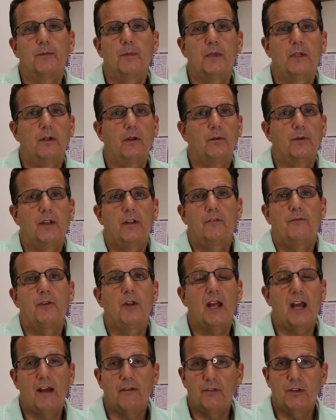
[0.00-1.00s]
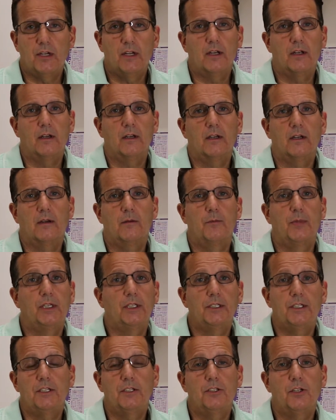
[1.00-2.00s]
If you have the
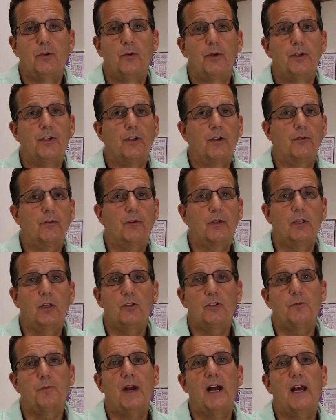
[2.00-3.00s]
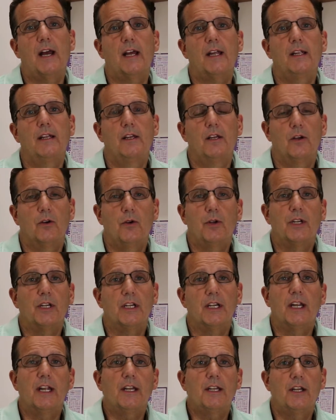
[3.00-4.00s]
ability to and you're close by where you
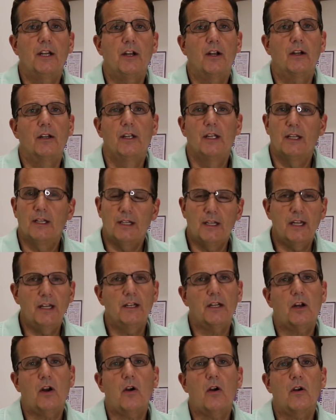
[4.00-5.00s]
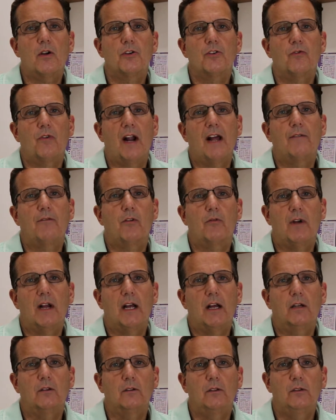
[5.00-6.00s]
can get here, get in a car and drive
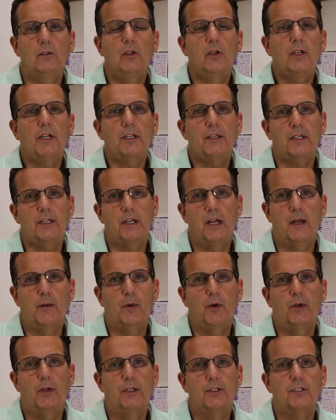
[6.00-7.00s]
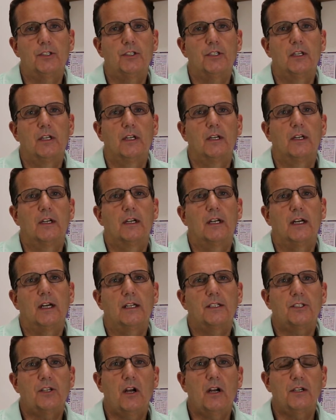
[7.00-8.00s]
around. Look at the neighborhoods.
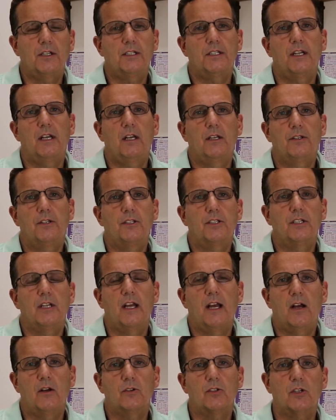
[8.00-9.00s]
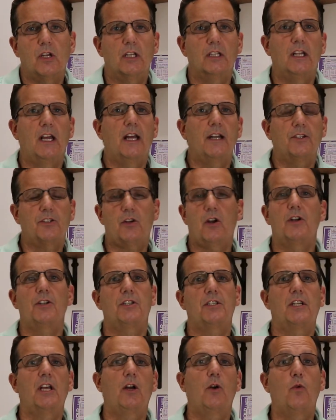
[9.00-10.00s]
It's hard to tell. You see a house online, it's hard
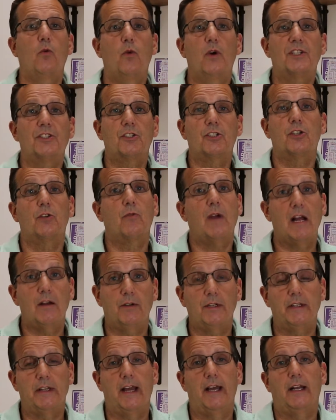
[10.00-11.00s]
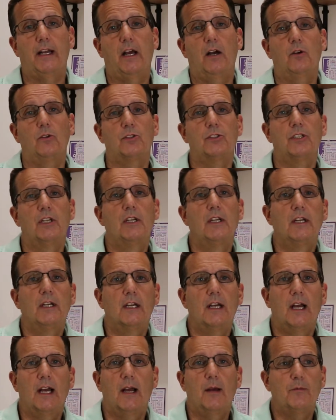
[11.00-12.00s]
to tell what's surrounding that house.
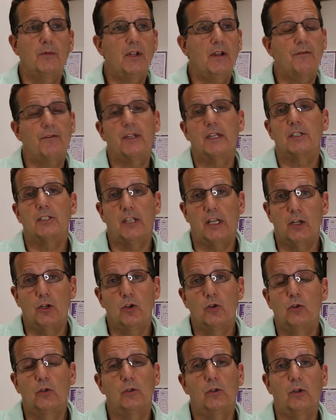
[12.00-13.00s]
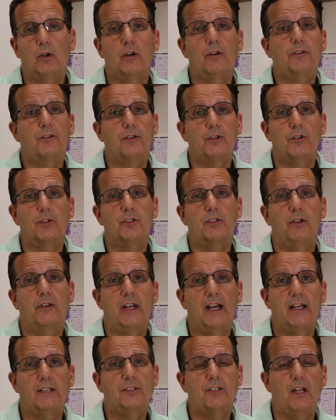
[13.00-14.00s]
You have things like Google Earth, so
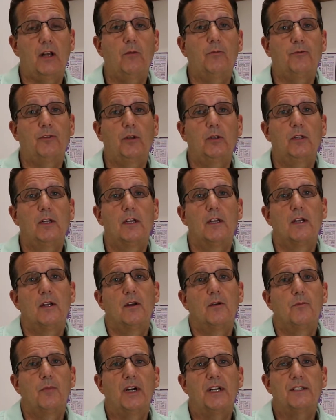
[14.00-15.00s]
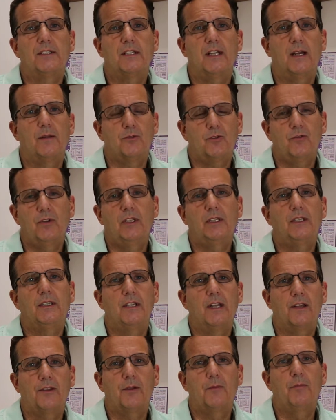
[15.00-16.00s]
that's helpful. But it's really
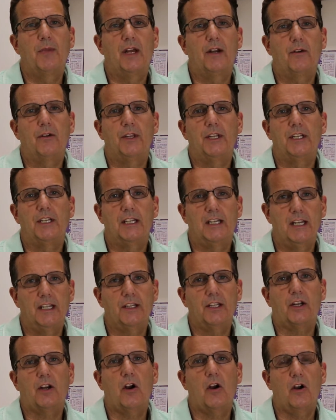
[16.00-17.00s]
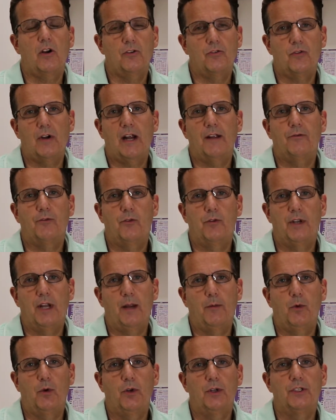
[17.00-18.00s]
nothing better than to get in the car and drive through
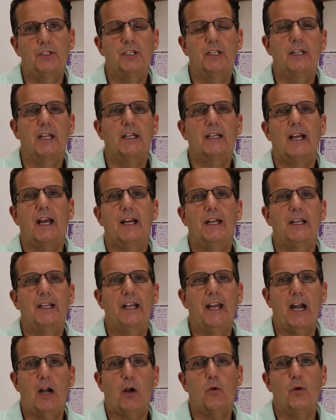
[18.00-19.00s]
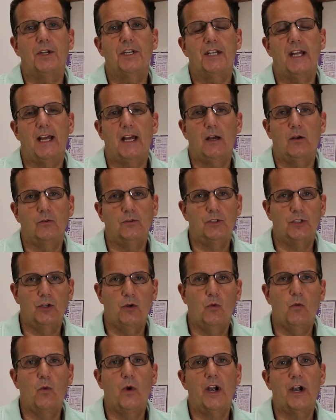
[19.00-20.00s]
neighborhoods and then kind of narrow it down to
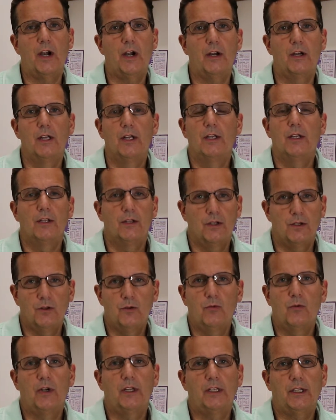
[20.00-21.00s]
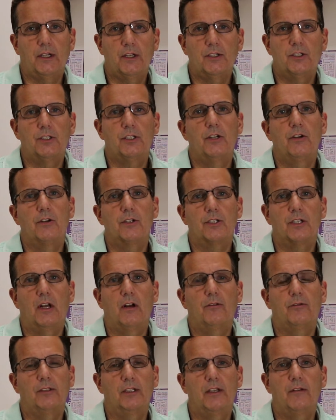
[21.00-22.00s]
where you really could see
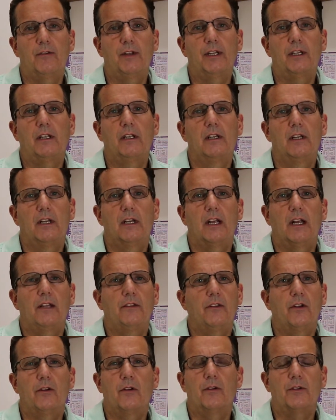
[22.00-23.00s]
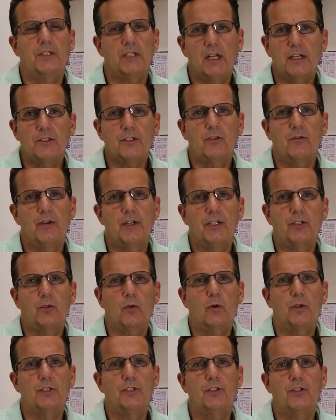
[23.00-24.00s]
yourself living. And there are tons of
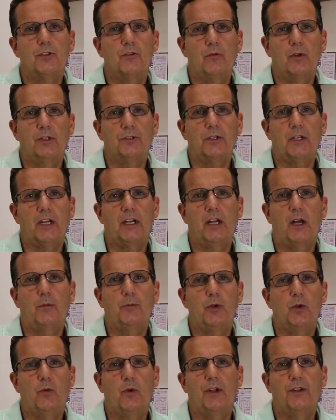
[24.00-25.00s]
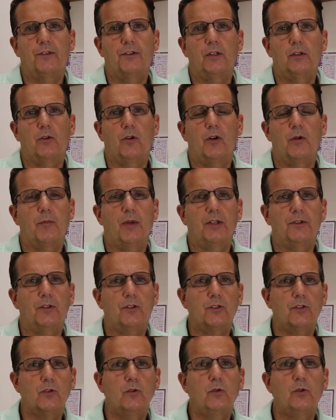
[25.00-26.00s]
resources your realtor can help you with to learn about the
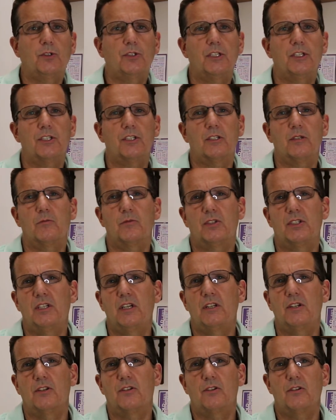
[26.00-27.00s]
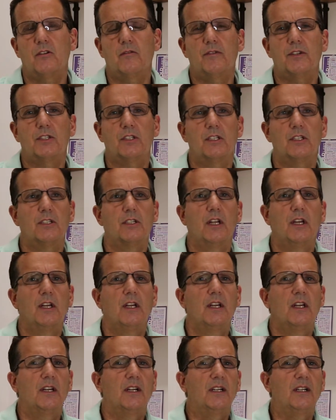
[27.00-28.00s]
school system, senior services,
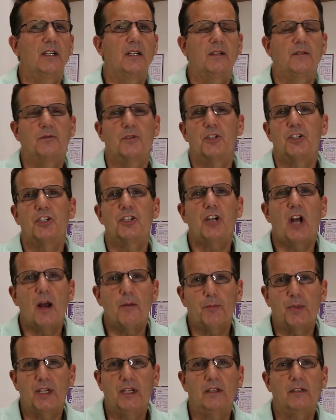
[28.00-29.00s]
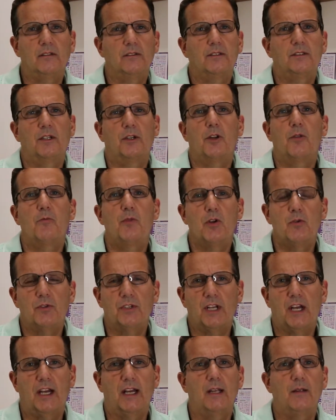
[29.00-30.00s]
shopping, the commute
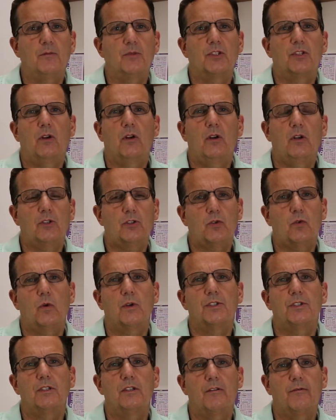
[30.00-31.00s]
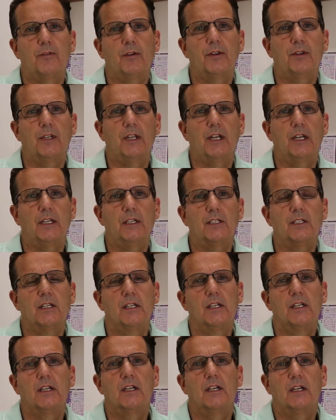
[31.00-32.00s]
times, all sorts of different things
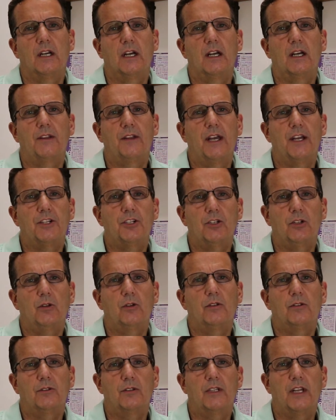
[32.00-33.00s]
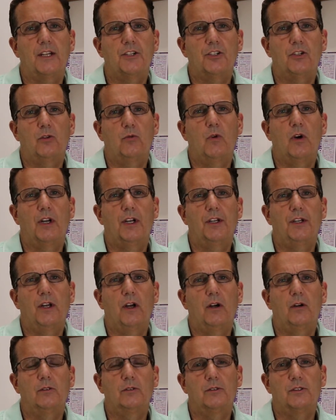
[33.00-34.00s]
that you'll want to
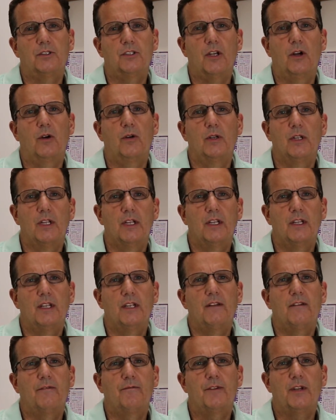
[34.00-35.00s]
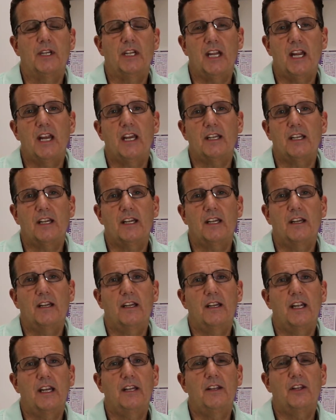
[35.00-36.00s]
know. So if you
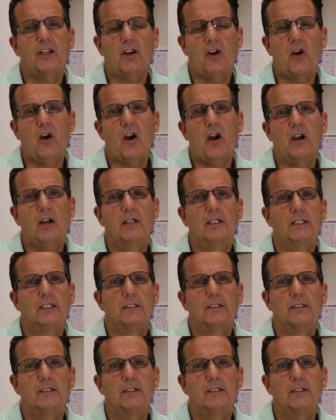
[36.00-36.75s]
can't get in the car,